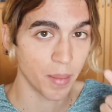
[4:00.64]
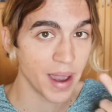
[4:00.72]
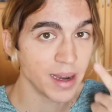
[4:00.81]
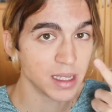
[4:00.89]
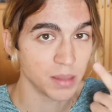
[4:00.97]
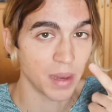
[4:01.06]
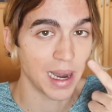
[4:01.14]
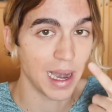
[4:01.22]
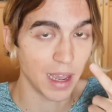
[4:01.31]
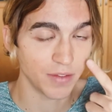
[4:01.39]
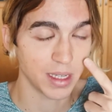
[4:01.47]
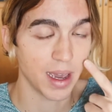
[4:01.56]
mine is in my
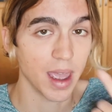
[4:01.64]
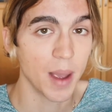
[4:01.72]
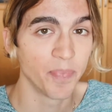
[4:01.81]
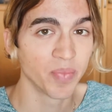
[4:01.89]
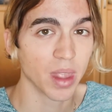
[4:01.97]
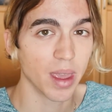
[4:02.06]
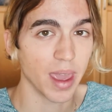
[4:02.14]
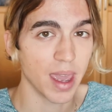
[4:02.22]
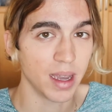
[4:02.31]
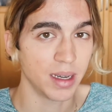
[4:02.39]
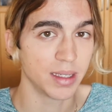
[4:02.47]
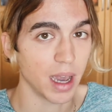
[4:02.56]
left eye,
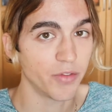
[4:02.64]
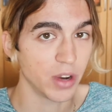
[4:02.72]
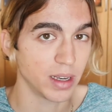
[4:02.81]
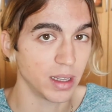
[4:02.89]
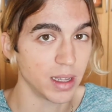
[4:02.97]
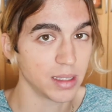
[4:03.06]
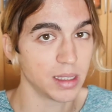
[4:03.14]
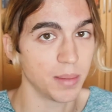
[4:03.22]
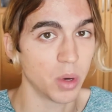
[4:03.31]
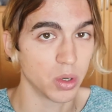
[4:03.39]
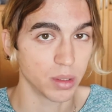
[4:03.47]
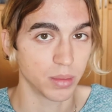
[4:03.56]
and I've read that
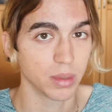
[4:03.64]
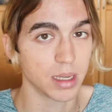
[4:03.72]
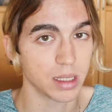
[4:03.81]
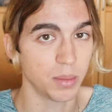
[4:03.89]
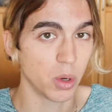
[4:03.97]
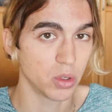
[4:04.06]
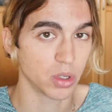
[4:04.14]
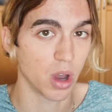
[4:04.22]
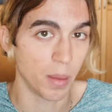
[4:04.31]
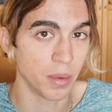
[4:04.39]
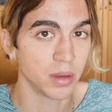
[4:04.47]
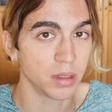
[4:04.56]
that's the most
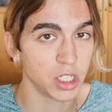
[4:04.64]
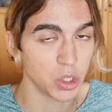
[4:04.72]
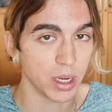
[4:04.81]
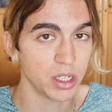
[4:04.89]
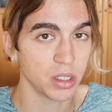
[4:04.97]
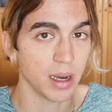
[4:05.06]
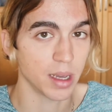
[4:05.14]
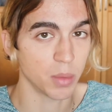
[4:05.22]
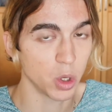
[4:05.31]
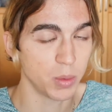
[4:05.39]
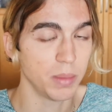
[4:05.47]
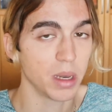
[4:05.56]
common situation. Like,
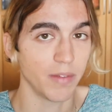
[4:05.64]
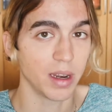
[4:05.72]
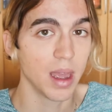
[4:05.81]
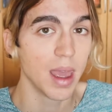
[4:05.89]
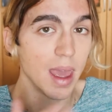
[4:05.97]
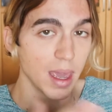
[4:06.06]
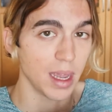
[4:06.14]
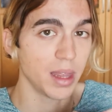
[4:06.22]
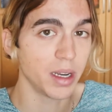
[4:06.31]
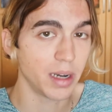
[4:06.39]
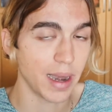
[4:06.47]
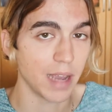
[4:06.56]
most people have it in
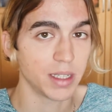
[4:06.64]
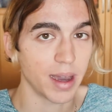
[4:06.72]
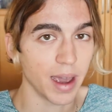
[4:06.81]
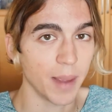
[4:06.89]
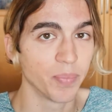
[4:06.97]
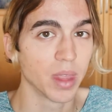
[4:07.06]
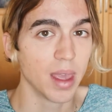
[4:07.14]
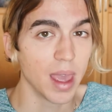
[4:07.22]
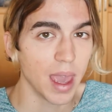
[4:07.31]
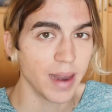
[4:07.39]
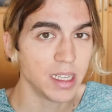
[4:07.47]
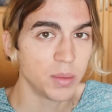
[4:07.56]
their left eye,
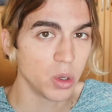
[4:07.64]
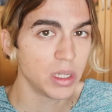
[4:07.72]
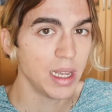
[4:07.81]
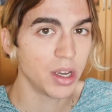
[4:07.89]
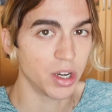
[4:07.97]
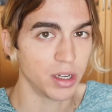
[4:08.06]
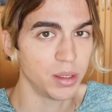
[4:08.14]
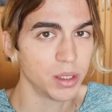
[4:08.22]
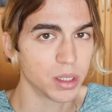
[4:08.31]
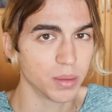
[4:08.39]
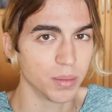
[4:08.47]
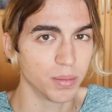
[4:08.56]
and it's mostly
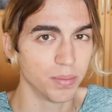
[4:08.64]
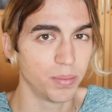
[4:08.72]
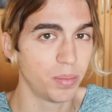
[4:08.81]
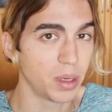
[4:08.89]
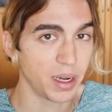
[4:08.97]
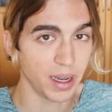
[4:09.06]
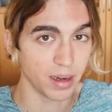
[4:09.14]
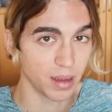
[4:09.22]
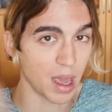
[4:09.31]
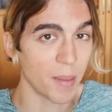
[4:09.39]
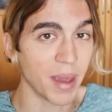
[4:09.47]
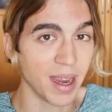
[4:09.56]
girls, but
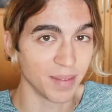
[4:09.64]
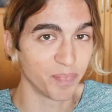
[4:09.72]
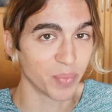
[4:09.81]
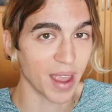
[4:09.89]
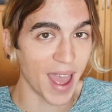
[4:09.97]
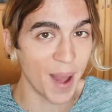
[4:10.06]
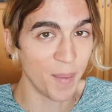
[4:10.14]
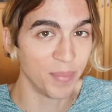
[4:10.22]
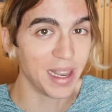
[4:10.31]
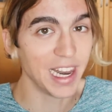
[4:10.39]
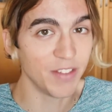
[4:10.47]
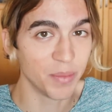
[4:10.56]
I mean, I'm
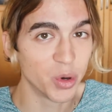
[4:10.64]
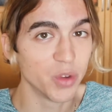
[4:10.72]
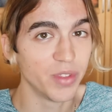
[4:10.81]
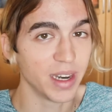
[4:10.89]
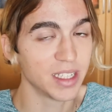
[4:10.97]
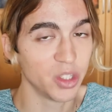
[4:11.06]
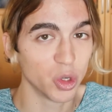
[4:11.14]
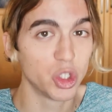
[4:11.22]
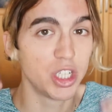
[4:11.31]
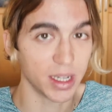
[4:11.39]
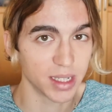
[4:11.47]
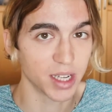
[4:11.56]
the living proof that it's not
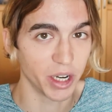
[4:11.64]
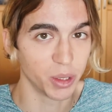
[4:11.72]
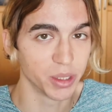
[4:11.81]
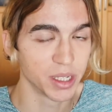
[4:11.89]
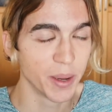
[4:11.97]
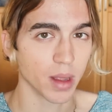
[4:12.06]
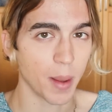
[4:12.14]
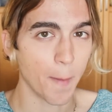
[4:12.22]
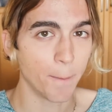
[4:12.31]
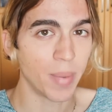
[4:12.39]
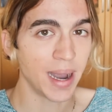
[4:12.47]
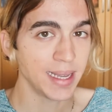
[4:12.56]
just girls.
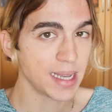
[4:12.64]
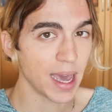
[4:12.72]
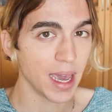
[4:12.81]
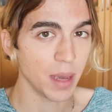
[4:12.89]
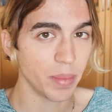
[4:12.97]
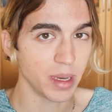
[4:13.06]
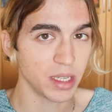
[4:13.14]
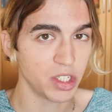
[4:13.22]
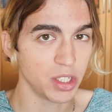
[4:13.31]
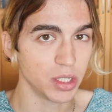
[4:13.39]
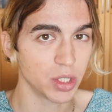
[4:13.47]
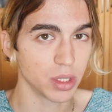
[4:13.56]
My type is
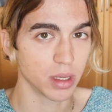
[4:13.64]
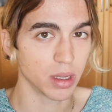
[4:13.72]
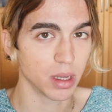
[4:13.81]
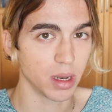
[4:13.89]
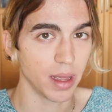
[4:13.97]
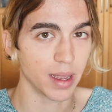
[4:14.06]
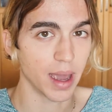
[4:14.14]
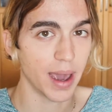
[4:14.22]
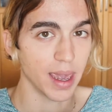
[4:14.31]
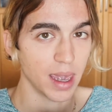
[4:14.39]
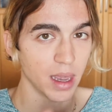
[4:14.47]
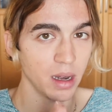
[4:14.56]
just like I